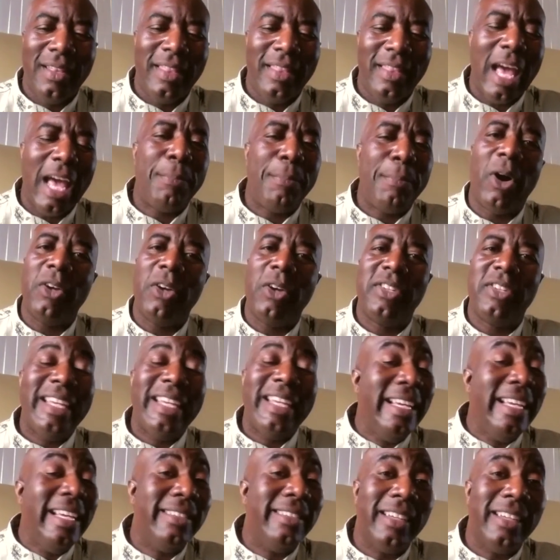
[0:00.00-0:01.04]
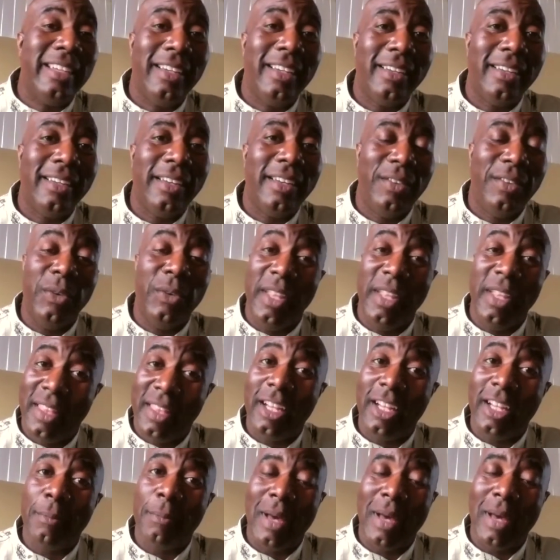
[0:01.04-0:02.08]
That part's easy if you
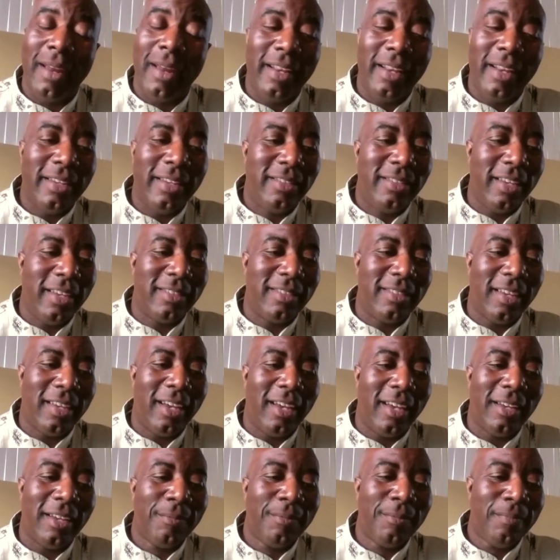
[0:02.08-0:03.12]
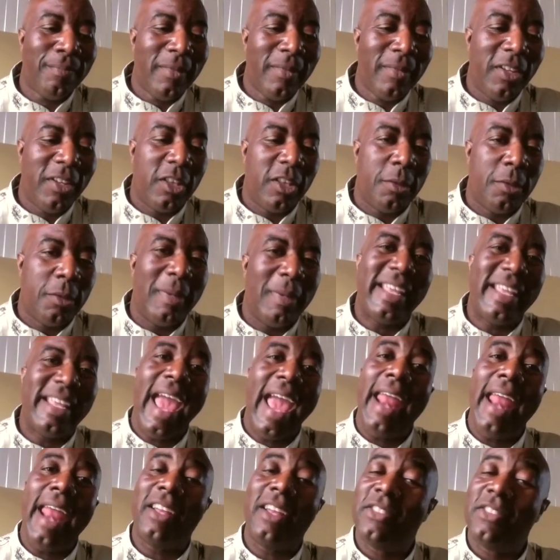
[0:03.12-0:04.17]
really think about it. It's just the
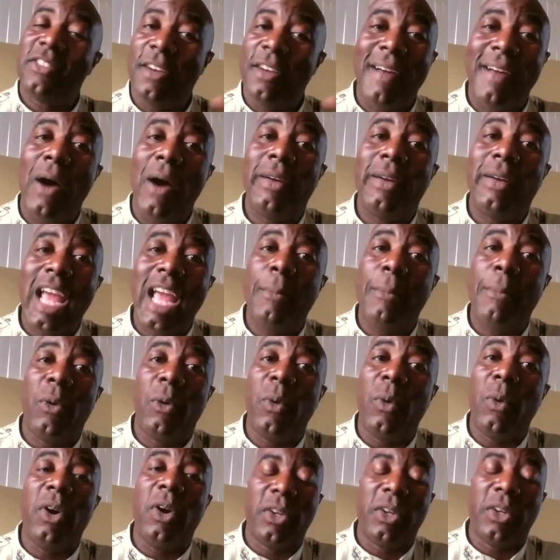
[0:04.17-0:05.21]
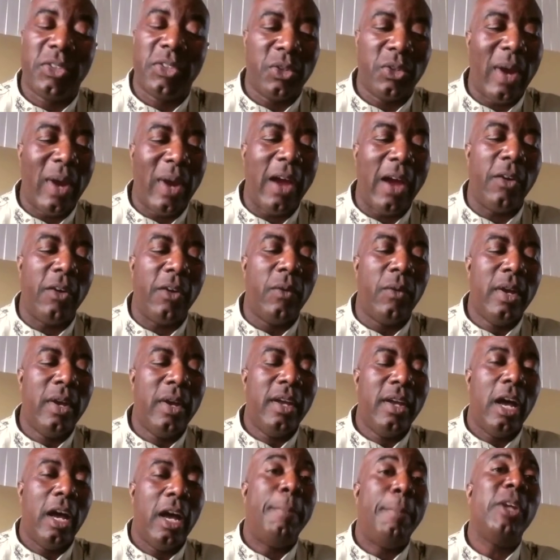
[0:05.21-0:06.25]
mechanics of how a camera works or how
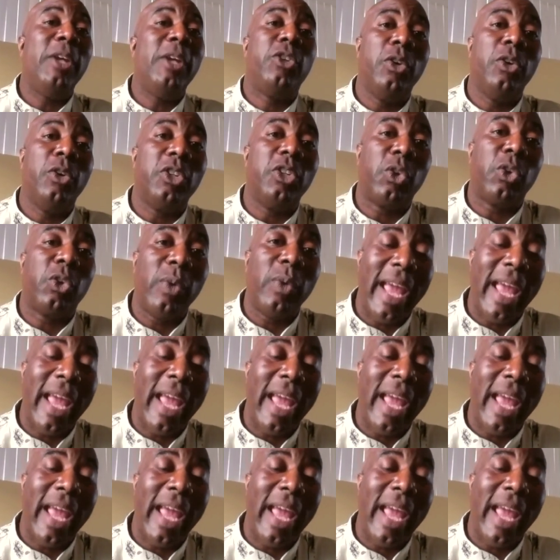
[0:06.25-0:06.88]
a picture is